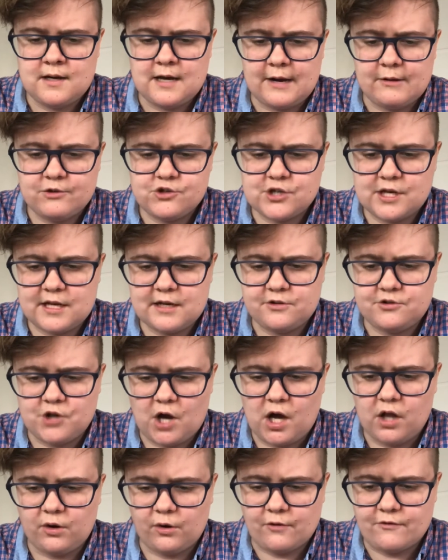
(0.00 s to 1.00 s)
I wish I had a
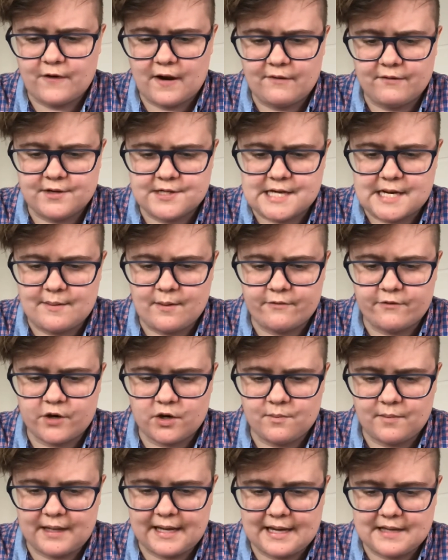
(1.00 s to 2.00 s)
dollar for every time I've
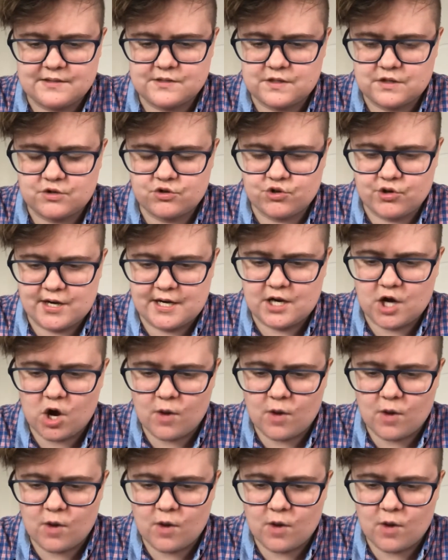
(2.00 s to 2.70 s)
heard Mackenzie shriek,